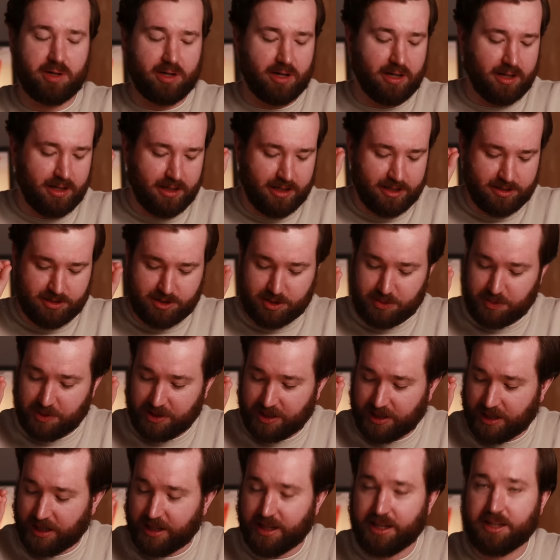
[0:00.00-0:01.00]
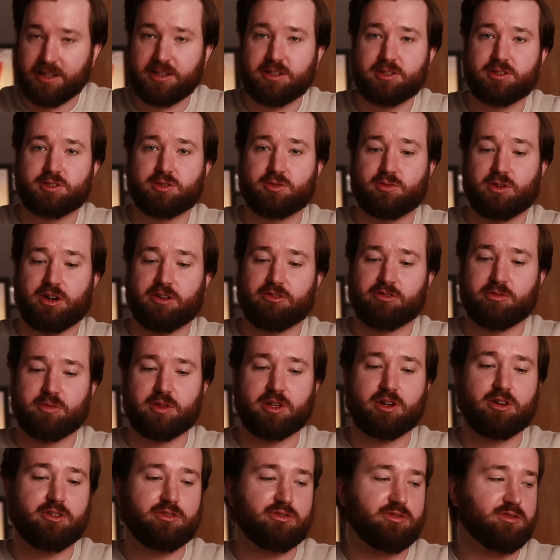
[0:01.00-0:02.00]
but let's just be clear right from
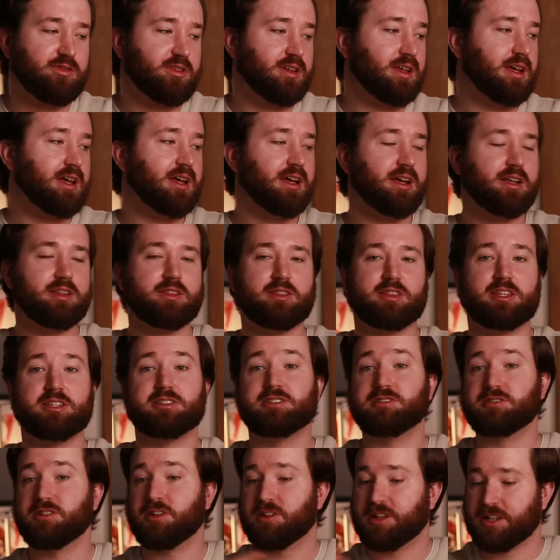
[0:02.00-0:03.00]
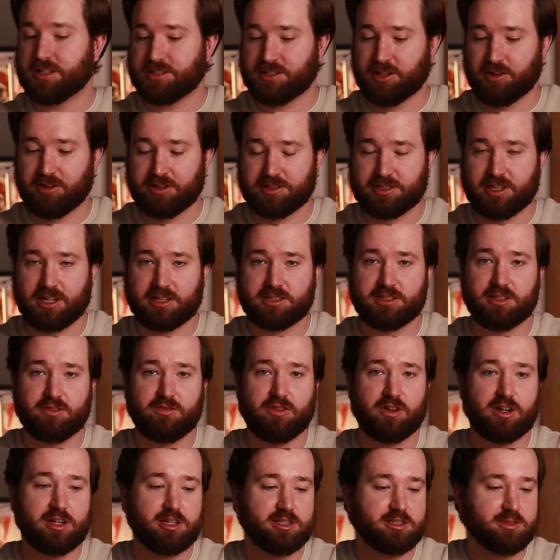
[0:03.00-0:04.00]
the off. This is not necessarily tax
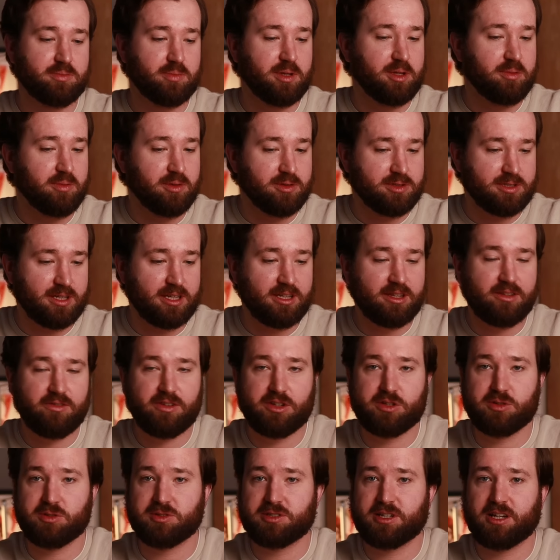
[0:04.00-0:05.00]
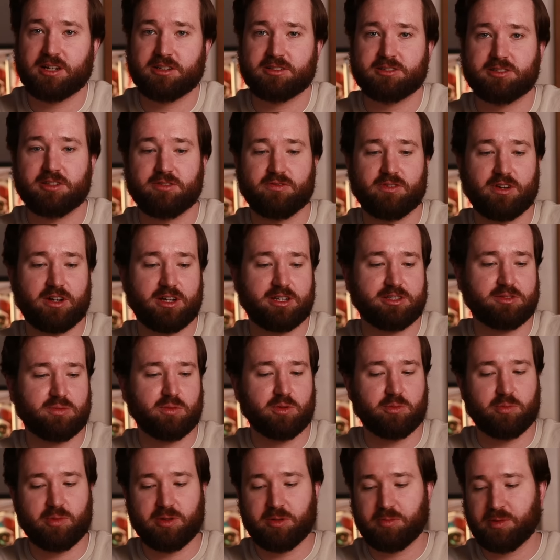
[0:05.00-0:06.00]
advice. People's individual tax advice
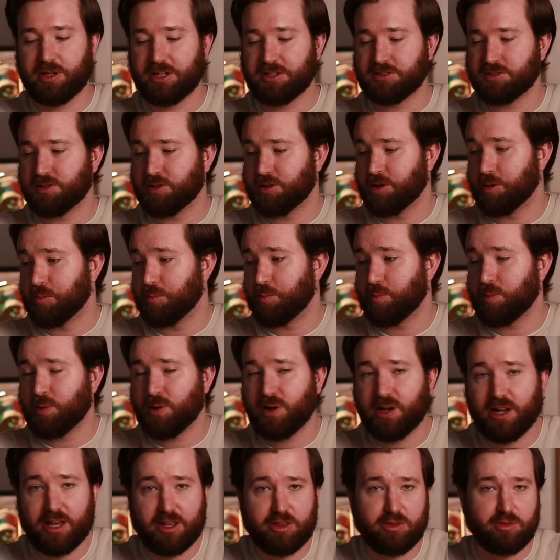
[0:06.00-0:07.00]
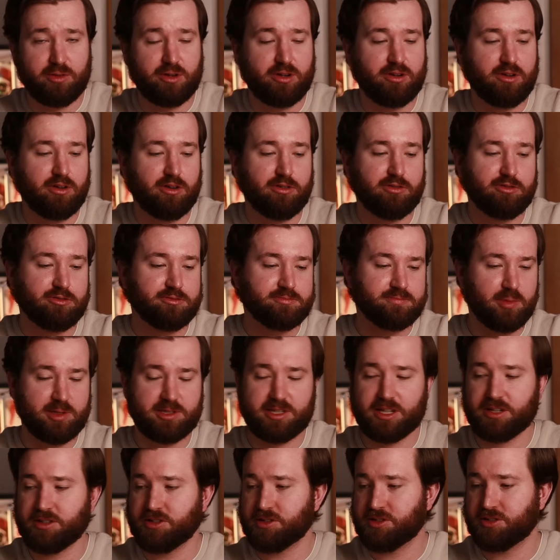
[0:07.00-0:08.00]
will be based on a plethora of
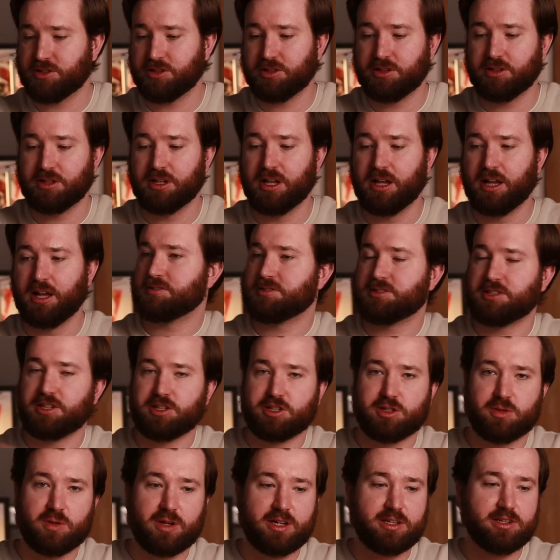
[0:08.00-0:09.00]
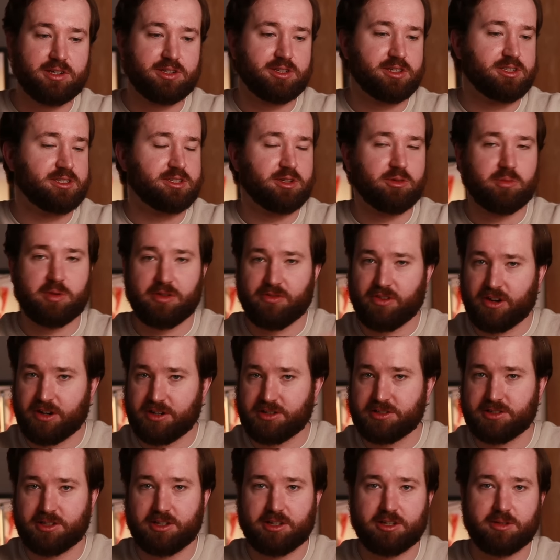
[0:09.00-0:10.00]
potential situations. It will be
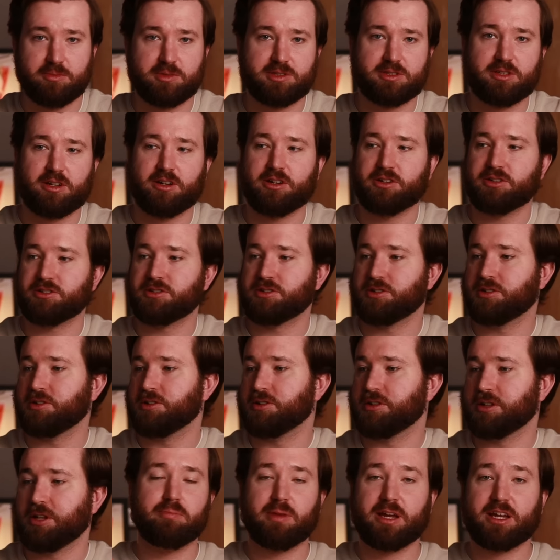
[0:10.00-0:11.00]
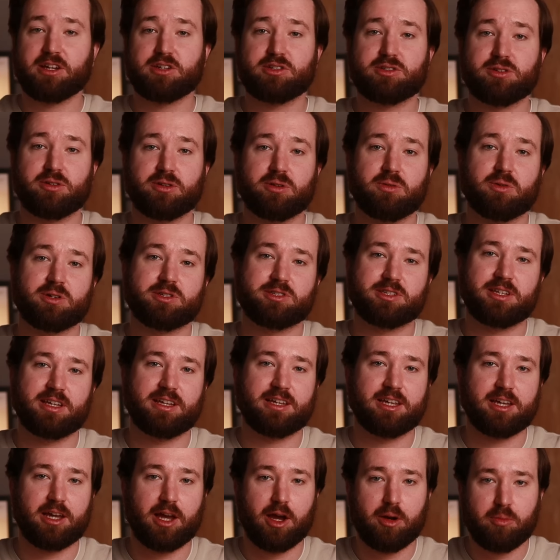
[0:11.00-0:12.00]
very circumstantial. Make sure you are
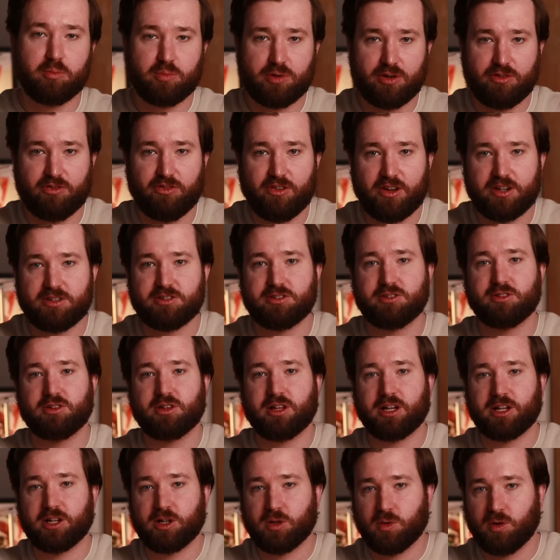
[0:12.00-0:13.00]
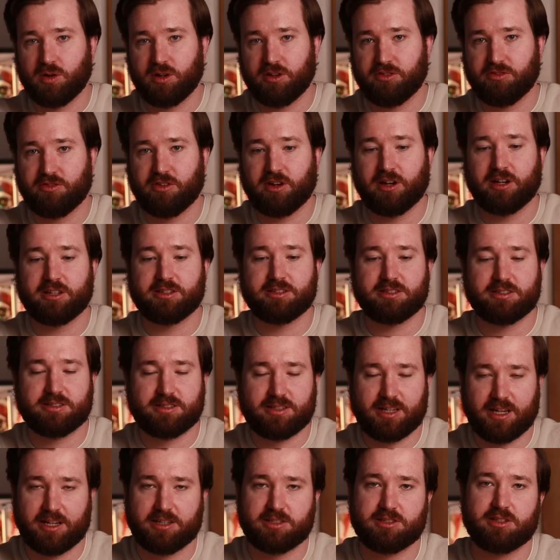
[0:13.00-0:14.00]
seeking professional and qualified
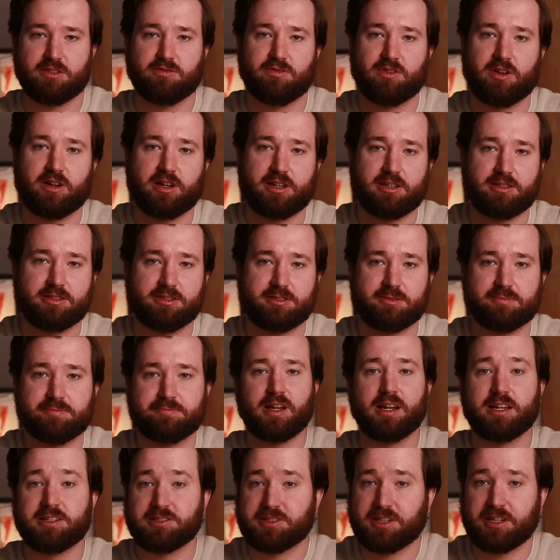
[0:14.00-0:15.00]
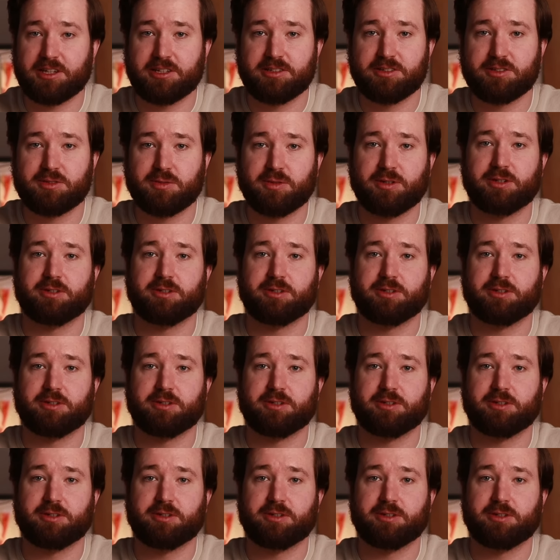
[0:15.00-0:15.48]
tax advice. Let's get into